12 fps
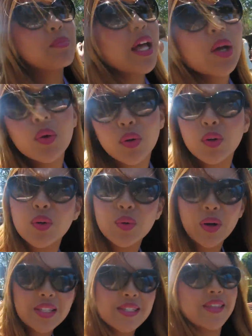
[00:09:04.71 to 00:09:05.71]
I'm like, ooh,
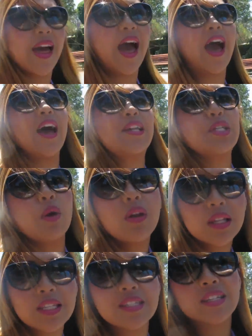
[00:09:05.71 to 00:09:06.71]
what's that?
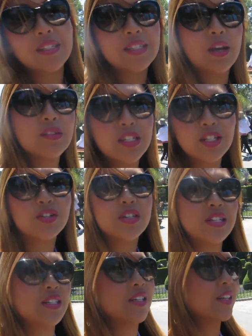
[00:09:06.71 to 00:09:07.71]
Donut stick sounds
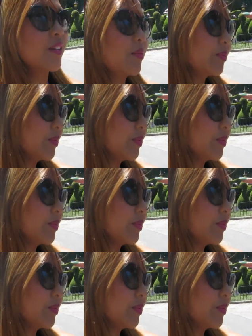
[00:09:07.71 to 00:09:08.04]
interesting.